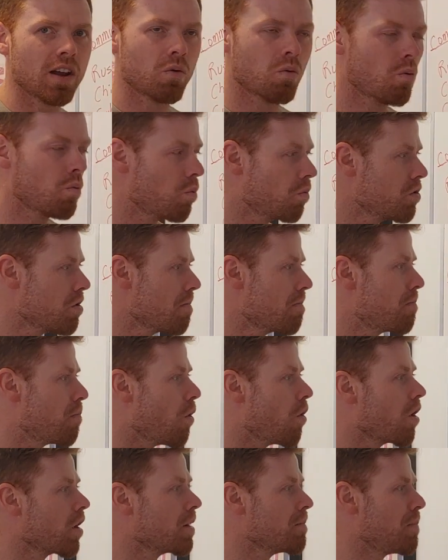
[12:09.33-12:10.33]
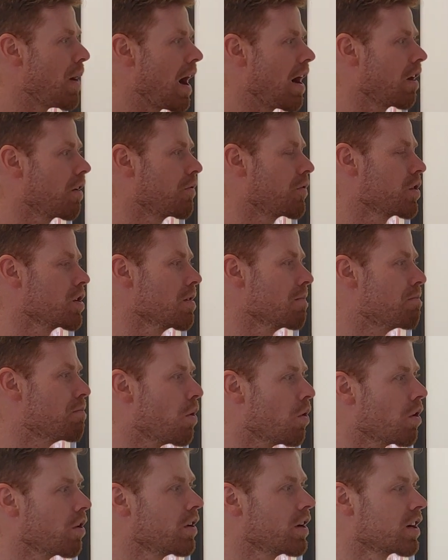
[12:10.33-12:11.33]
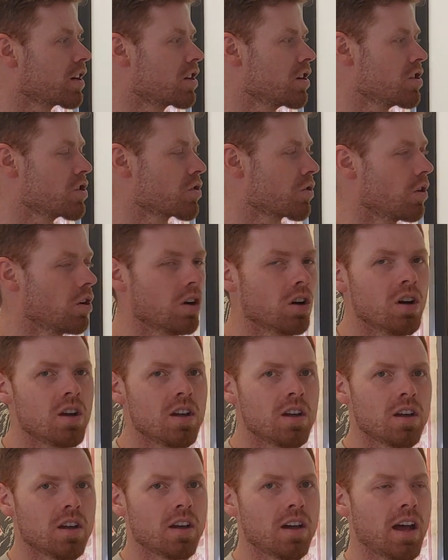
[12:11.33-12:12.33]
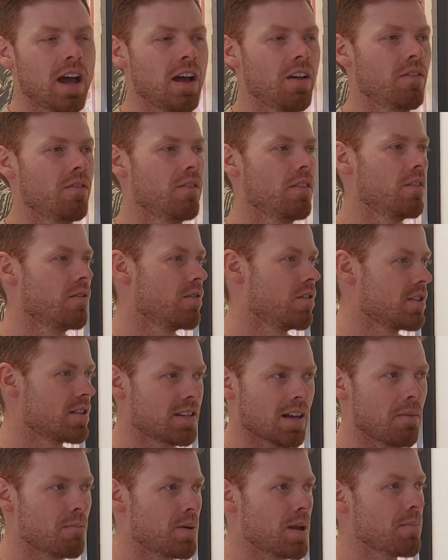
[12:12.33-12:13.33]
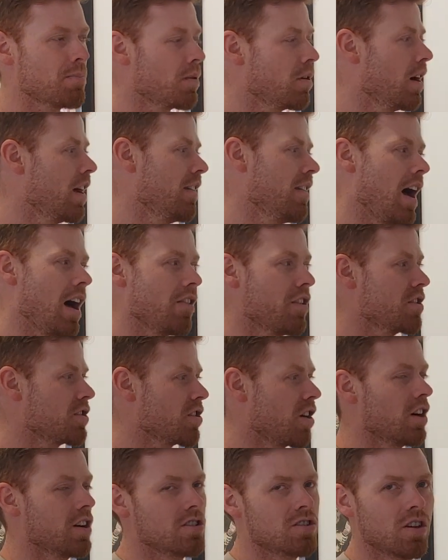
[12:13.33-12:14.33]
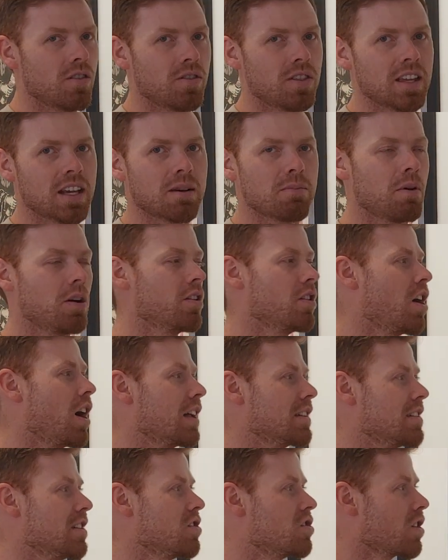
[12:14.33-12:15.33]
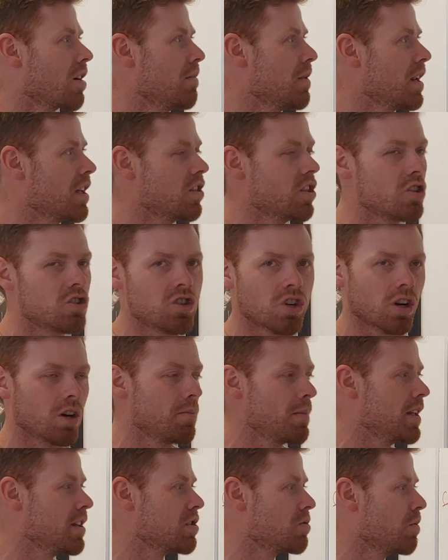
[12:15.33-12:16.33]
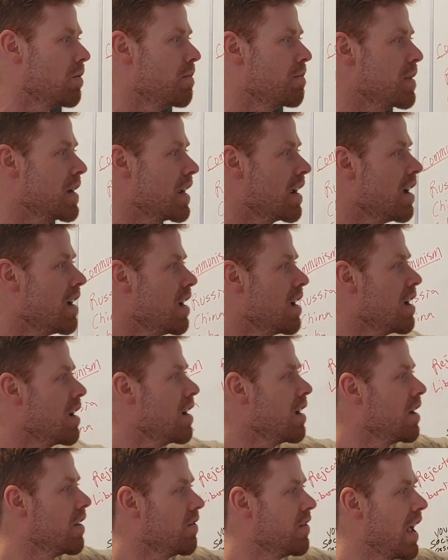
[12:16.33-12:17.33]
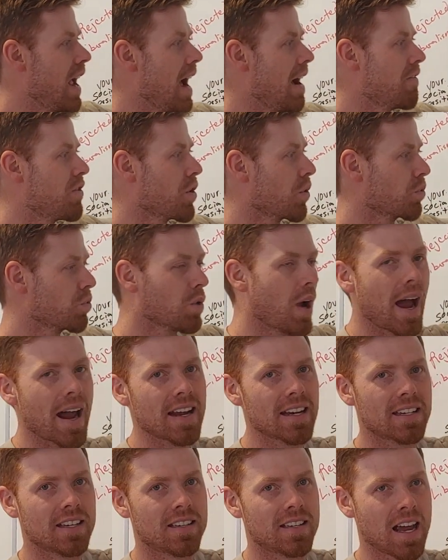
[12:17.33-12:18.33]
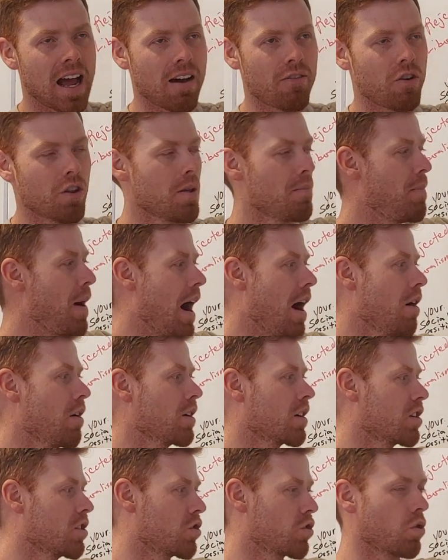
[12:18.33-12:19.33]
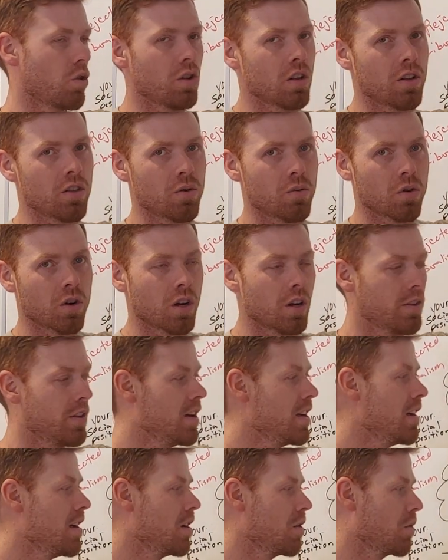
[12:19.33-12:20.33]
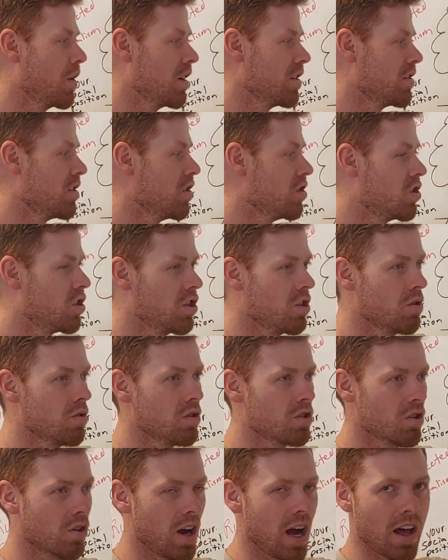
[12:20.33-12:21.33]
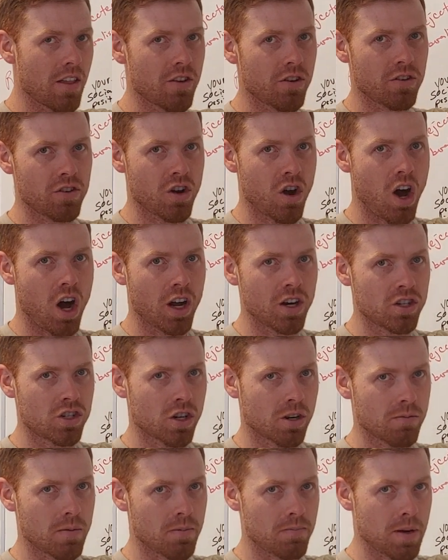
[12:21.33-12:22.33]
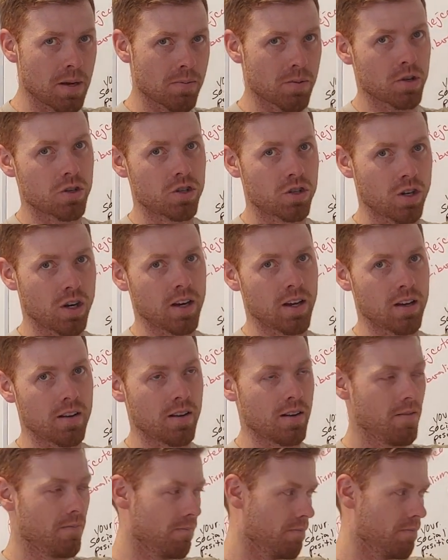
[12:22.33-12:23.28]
and you're born powerful, you're born in control, and some people and others aren't. So if you think about Nazi Germany, the Germans they have the right to have all the power and control in the world, whereas the Jews or other non-German people shouldn't.